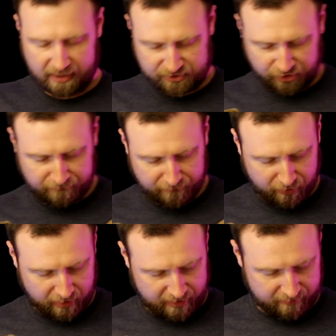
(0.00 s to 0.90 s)
So
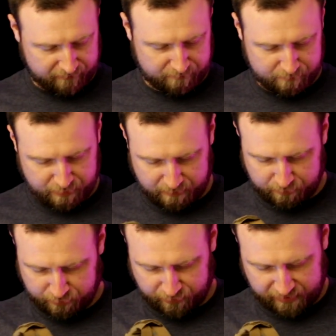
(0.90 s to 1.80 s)
far I've been
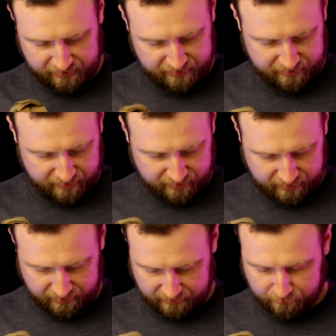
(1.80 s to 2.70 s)
pretty
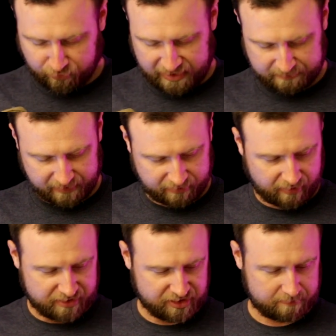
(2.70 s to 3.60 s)
impressed by the
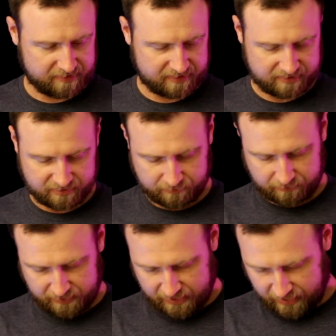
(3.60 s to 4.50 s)
Crye JPC
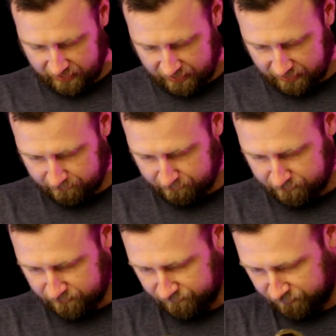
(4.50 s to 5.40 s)
2.
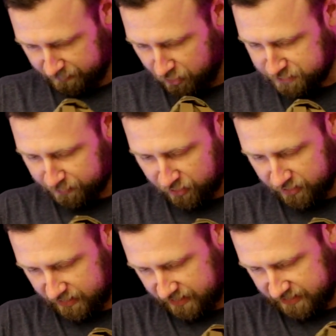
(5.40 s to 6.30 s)
For the most
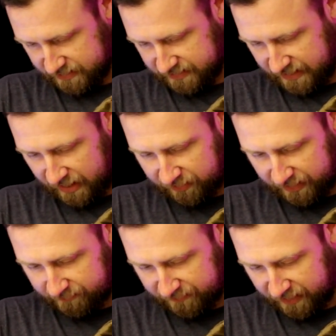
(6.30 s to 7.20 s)
part, it has held
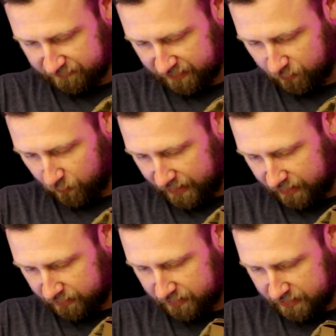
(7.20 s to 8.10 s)
up very, very
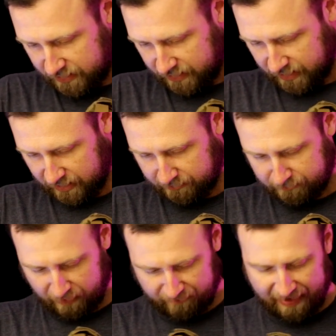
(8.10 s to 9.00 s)
well.
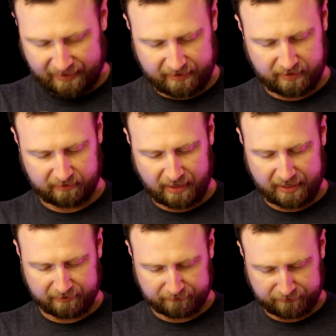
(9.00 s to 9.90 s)
I've had it in a
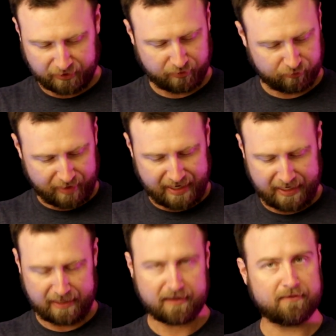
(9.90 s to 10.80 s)
lot of,
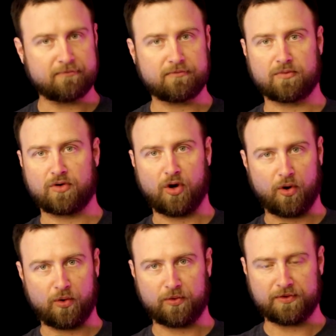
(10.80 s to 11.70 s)
rain,
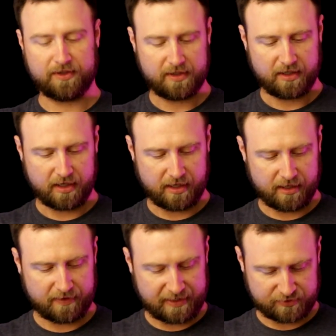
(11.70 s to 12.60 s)
cold,
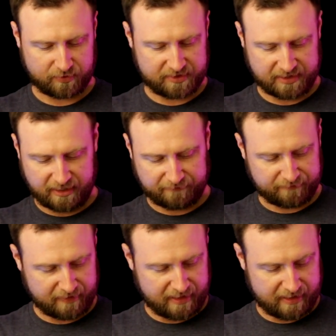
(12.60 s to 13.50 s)
that sort of stuff,
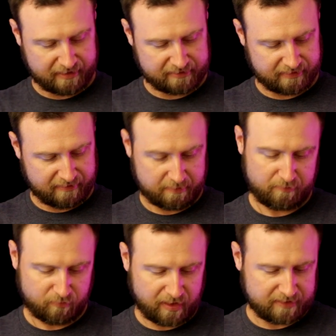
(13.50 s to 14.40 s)
and I've
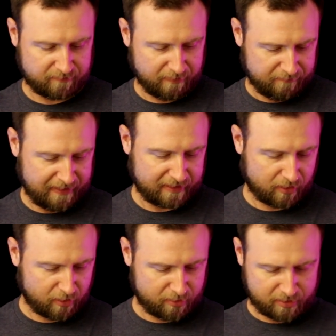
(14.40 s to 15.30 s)
been fairly
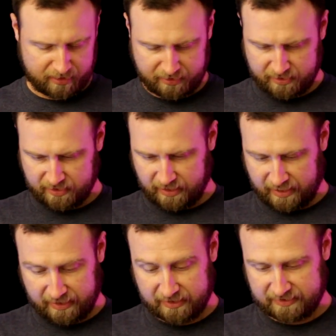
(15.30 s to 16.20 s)
hard on it,
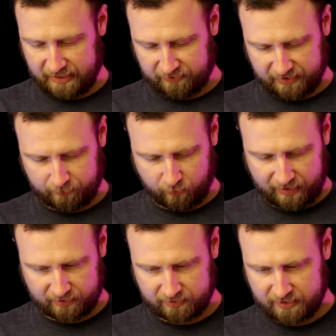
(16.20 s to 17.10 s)
and it has held up
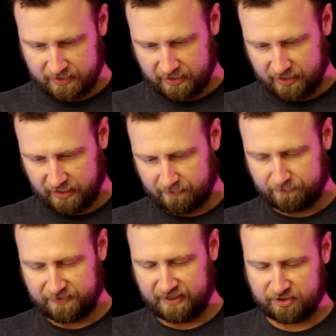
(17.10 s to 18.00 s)
well.
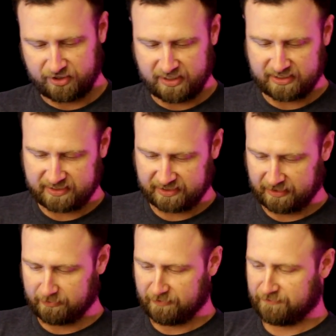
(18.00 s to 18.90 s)
There is
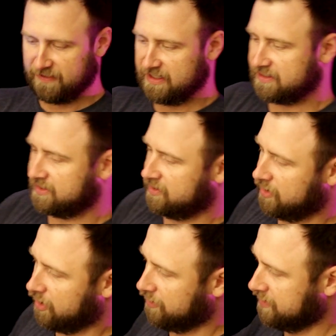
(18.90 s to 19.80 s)
some vents
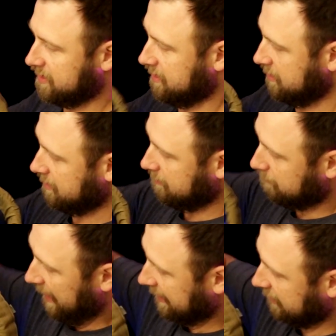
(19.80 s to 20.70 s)
on the
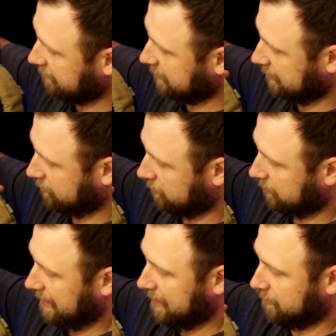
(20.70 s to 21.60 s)
back of it that will
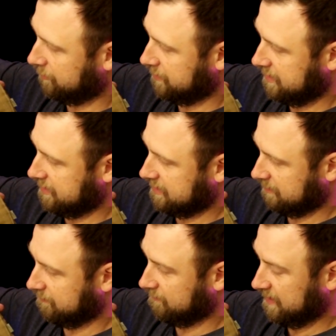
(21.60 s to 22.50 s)
allow
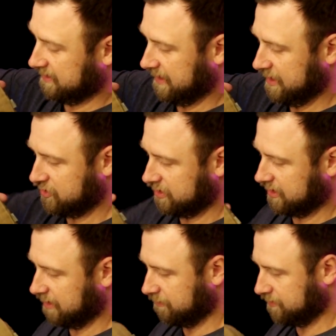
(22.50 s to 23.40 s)
some ventilation to
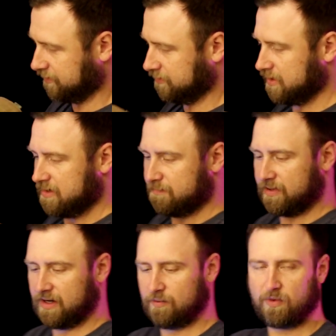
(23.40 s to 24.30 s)
come through,
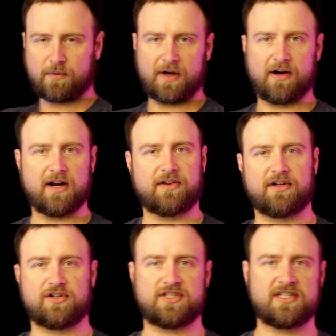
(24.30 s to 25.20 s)
but one way or another,
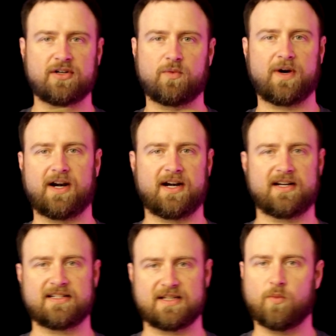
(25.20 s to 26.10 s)
you're still
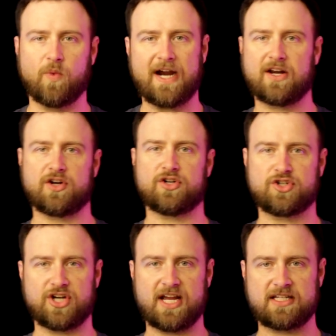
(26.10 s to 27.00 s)
wearing some weight on your
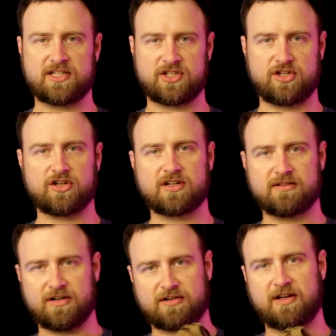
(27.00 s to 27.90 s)
chest, so
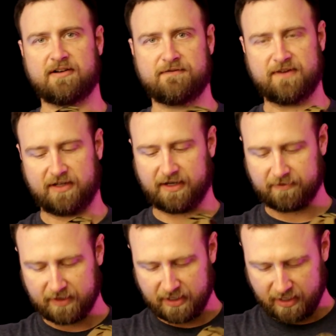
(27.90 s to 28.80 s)
you're gonna feel it.
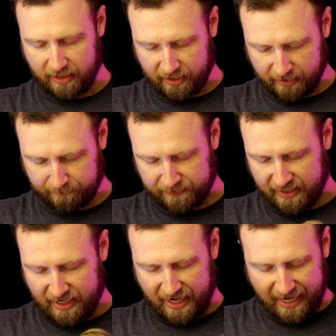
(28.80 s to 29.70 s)

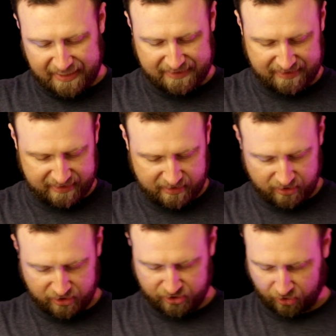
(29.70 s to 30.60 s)
I
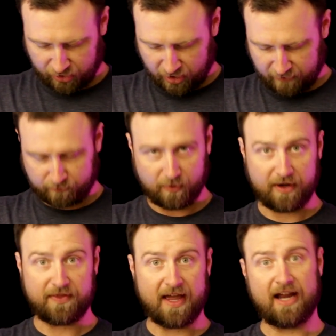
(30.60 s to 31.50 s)
did start off
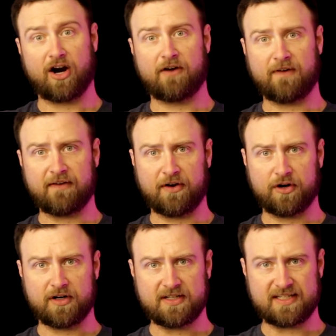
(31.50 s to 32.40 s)
with AR
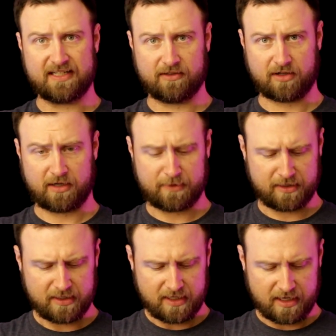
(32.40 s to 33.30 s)
500 steel
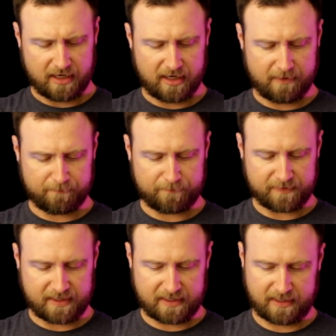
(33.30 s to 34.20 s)
armor.
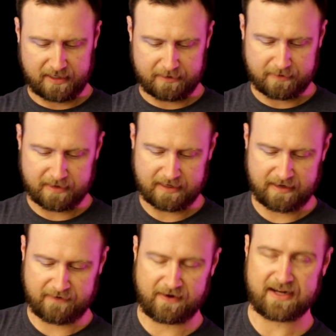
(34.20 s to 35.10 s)
If